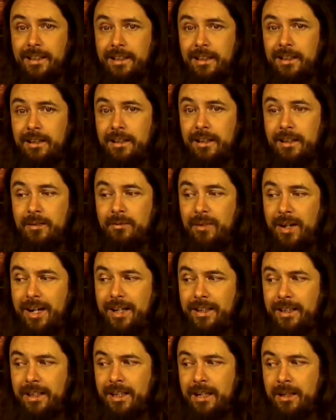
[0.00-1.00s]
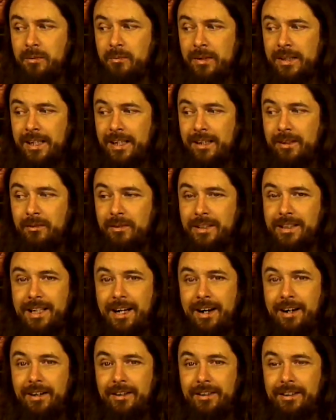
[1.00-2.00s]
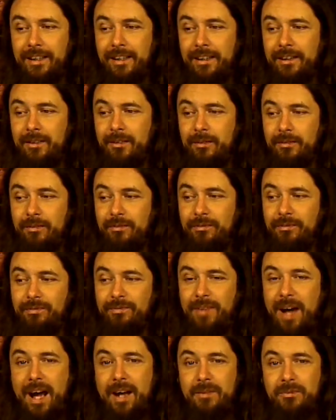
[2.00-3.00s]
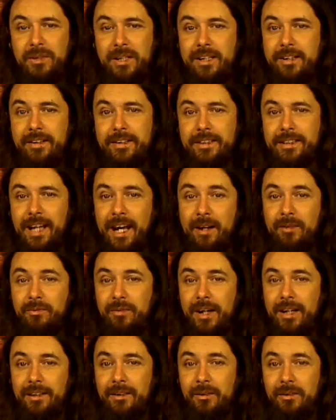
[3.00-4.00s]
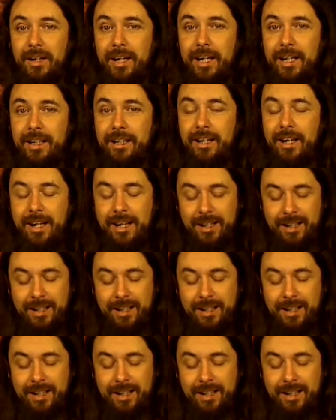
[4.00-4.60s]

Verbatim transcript: If I had that kind of money, I could retire in like five years. I'd find a way.